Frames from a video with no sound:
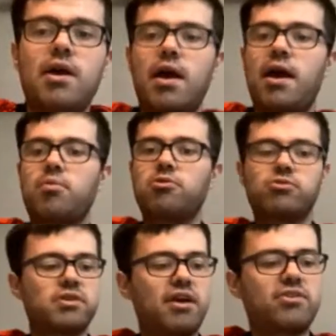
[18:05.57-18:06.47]
which
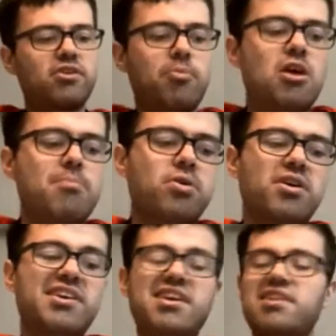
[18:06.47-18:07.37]
we'll get into in a minute. But
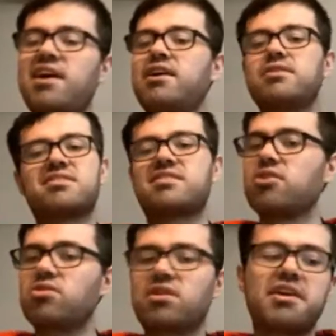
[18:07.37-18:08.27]
Healy,
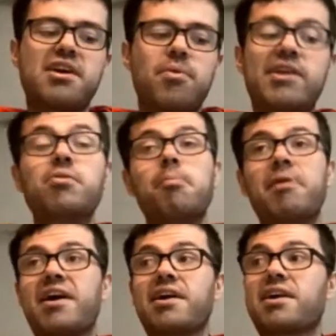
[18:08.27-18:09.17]
still unclear when he will be
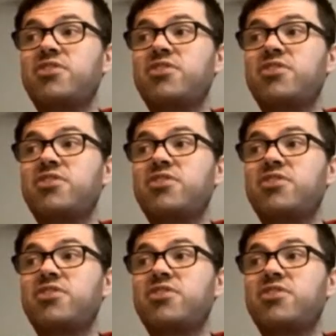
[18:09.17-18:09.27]
back.